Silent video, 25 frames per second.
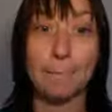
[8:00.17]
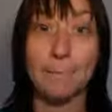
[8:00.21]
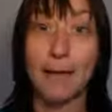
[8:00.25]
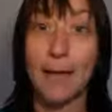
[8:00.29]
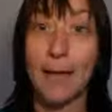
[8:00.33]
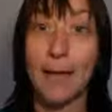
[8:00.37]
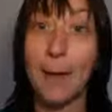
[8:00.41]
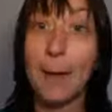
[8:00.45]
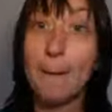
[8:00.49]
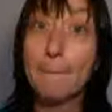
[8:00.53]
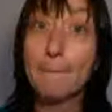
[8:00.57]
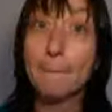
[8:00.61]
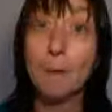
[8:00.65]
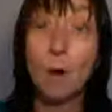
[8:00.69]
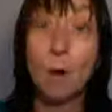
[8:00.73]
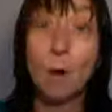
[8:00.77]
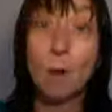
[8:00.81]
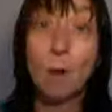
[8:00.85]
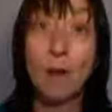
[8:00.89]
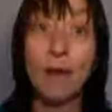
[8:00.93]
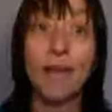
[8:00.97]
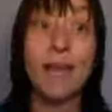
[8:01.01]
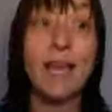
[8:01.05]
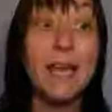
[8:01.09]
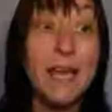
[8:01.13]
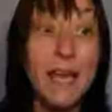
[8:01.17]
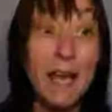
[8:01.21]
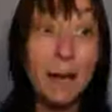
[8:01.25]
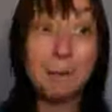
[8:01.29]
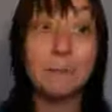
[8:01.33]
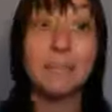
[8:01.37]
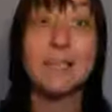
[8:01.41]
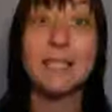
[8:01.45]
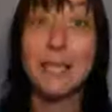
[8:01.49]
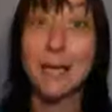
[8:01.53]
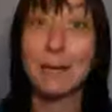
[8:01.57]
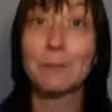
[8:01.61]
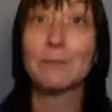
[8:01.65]
yeah? But all, it
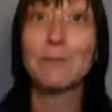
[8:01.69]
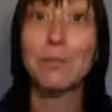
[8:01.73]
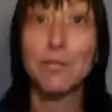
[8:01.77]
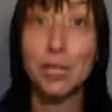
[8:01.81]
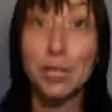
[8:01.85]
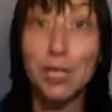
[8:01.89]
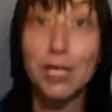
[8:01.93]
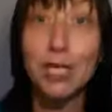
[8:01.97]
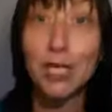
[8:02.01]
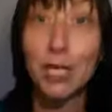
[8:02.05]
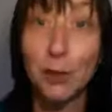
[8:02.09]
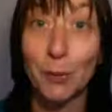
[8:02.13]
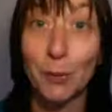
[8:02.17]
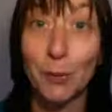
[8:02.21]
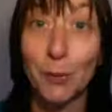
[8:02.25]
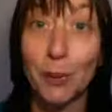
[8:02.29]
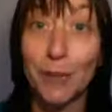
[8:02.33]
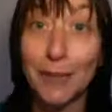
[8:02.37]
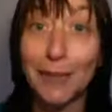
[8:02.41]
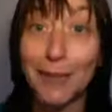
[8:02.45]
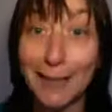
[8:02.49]
comes down to you.